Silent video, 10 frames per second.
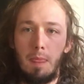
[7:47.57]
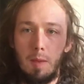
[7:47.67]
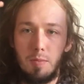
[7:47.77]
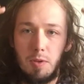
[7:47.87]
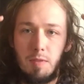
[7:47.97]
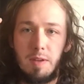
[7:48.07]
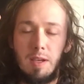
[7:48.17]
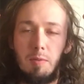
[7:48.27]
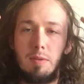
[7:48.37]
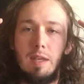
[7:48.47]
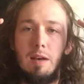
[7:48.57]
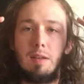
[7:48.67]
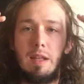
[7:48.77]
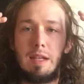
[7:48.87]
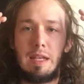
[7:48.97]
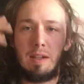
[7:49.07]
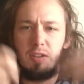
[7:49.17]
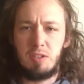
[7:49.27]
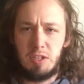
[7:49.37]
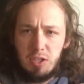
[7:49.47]
observing it without letting it
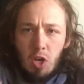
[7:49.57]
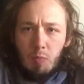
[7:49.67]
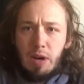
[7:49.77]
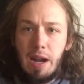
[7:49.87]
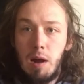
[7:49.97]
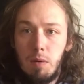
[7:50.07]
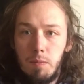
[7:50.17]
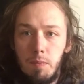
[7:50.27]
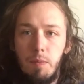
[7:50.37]
just come right out,